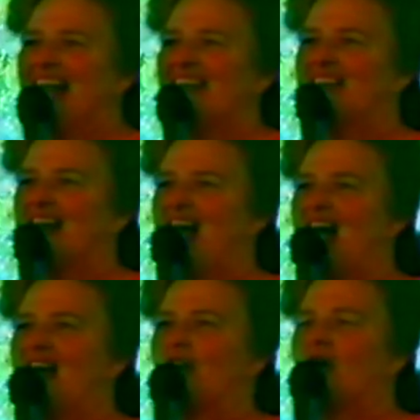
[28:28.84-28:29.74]
he said,
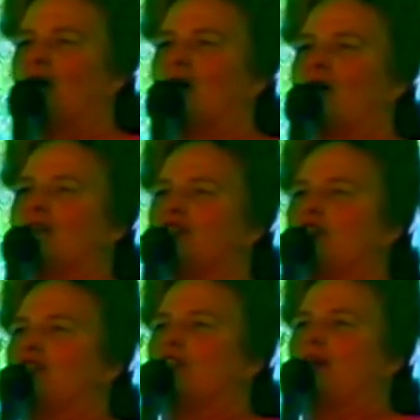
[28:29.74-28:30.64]
I called
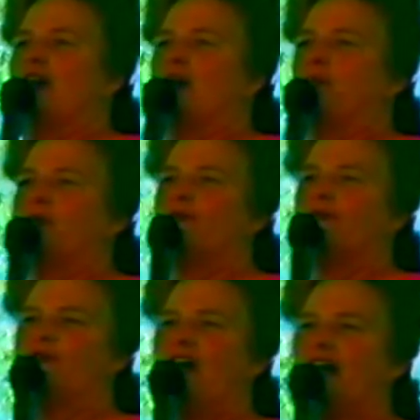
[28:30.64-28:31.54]
you to be a
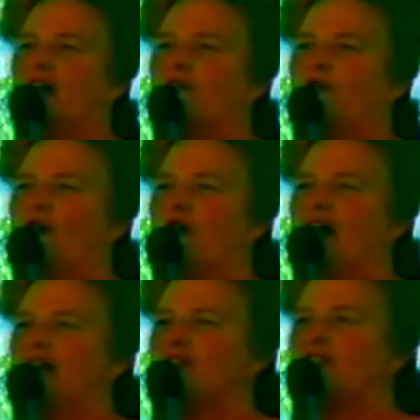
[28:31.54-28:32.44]
prophetic
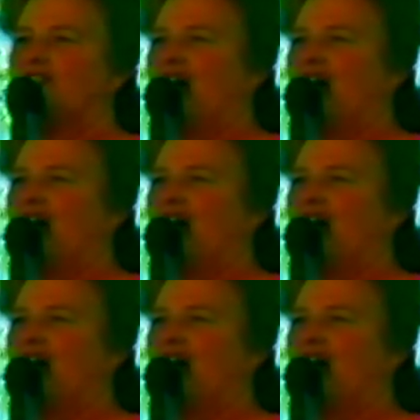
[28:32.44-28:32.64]
voice.